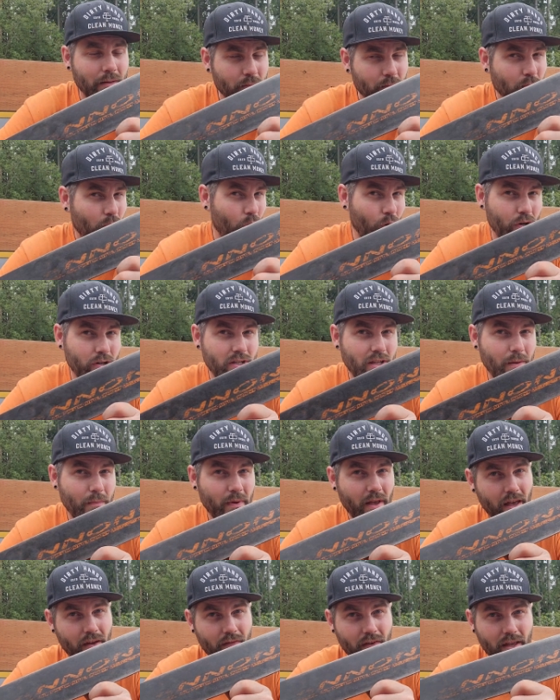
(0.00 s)
more tip
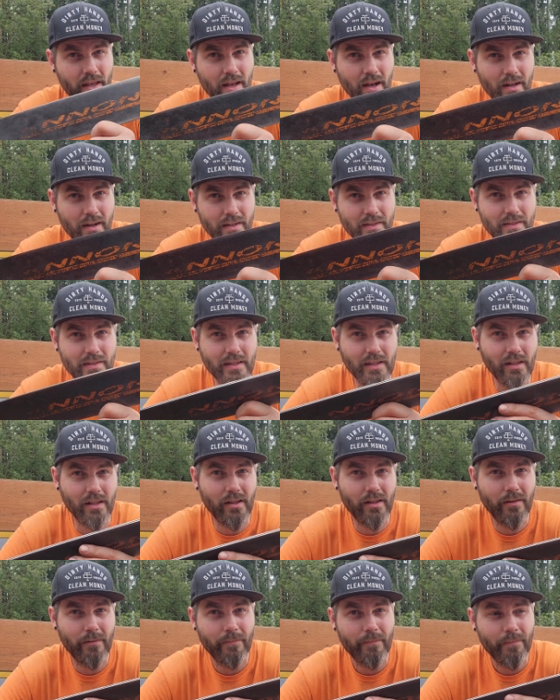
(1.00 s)
heavy on a
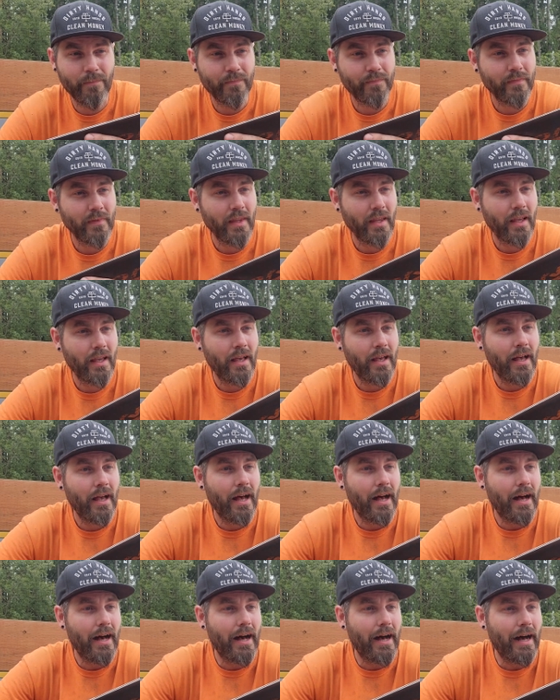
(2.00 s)
steel,
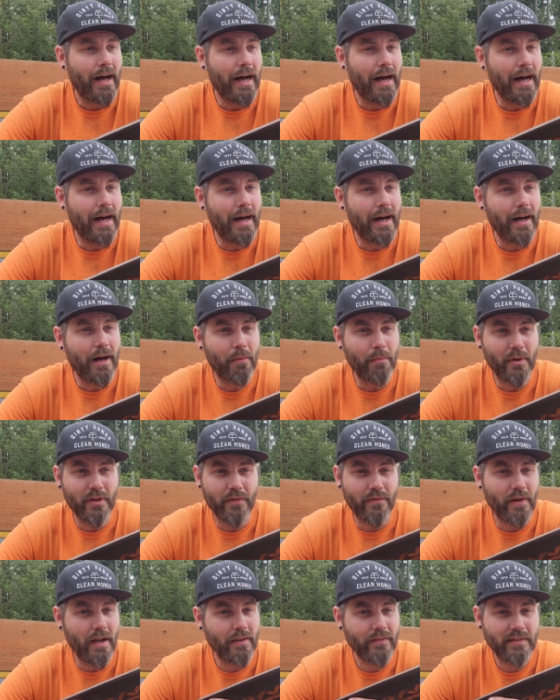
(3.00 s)
but the
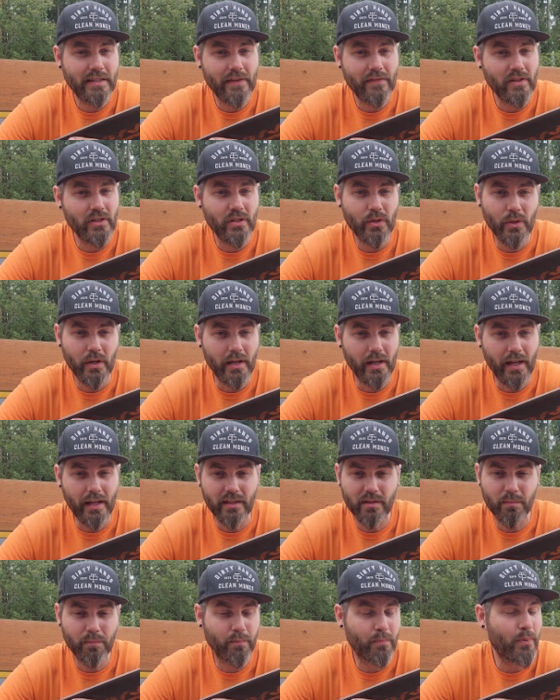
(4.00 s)
572,
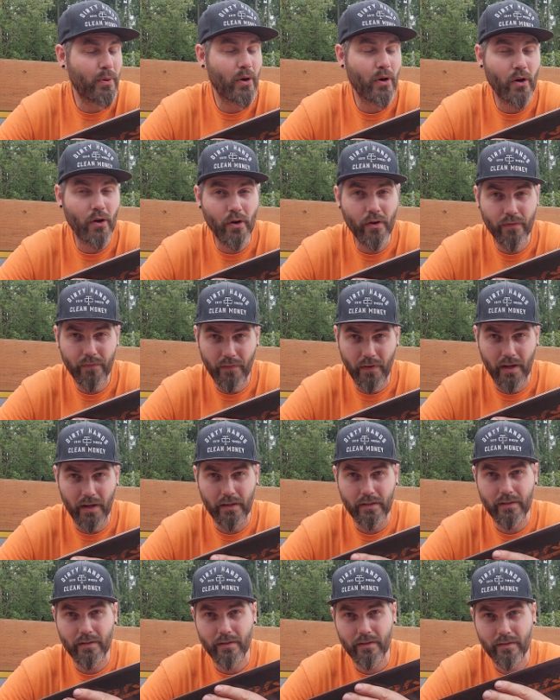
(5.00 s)
it's
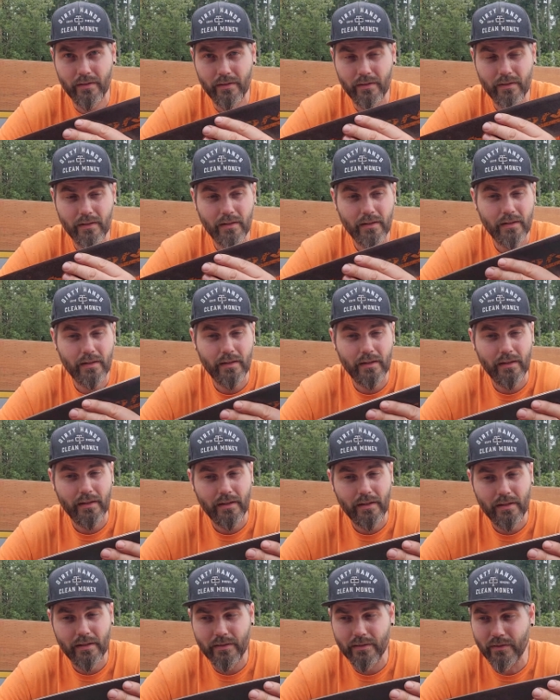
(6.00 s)
perfect.
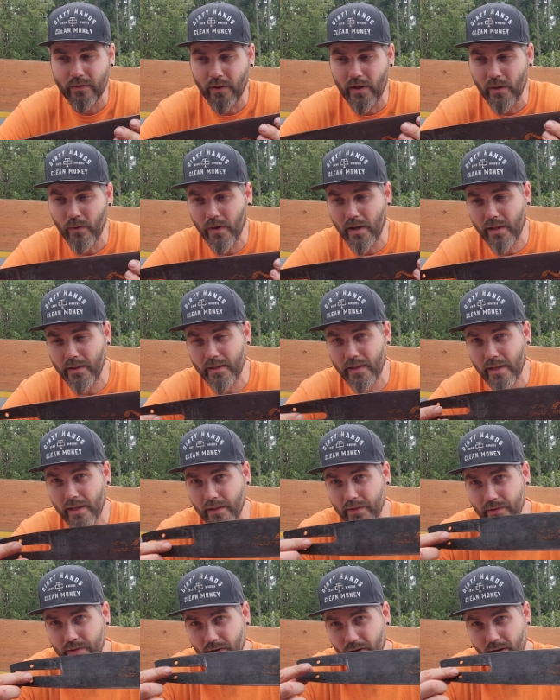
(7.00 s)
So I run the
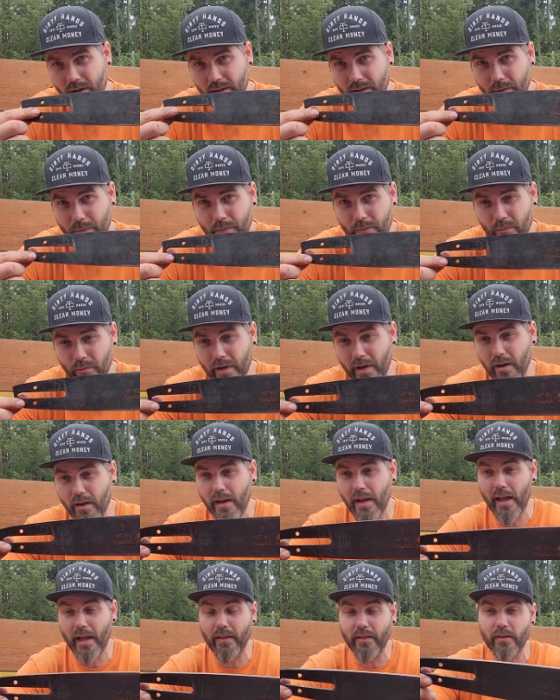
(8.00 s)
insert in the rear,
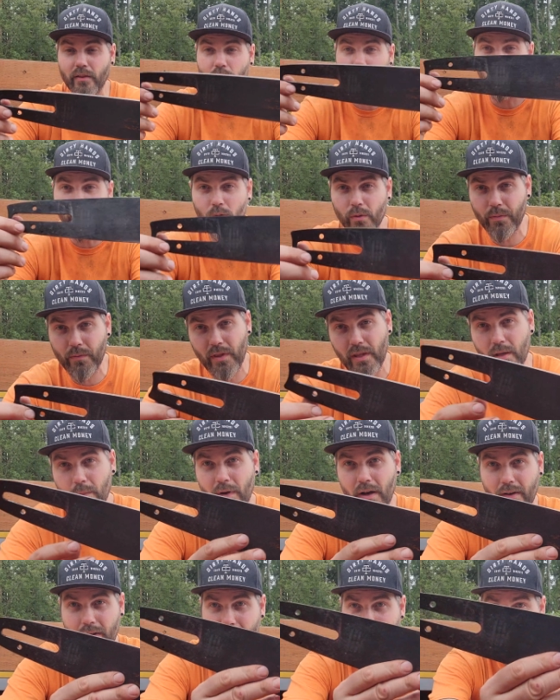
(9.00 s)
and the cool thing
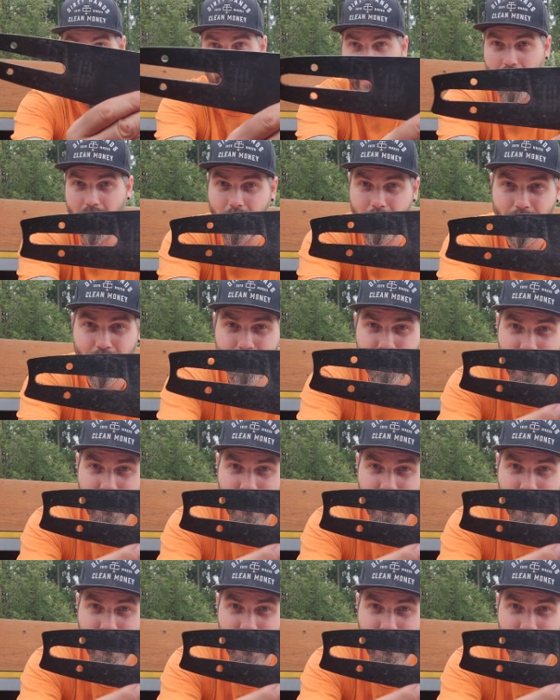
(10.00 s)
about Canon